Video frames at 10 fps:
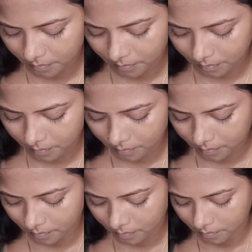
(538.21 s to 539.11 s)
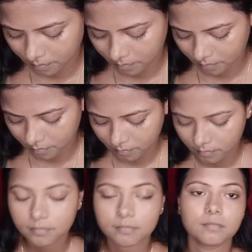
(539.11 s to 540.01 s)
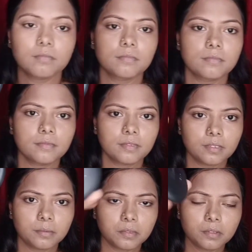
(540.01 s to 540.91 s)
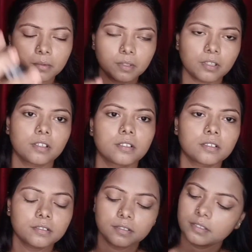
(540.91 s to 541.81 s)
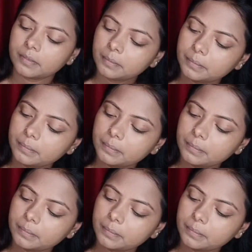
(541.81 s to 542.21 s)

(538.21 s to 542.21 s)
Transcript: So now I'm going to take this MAC Studio Fix Compact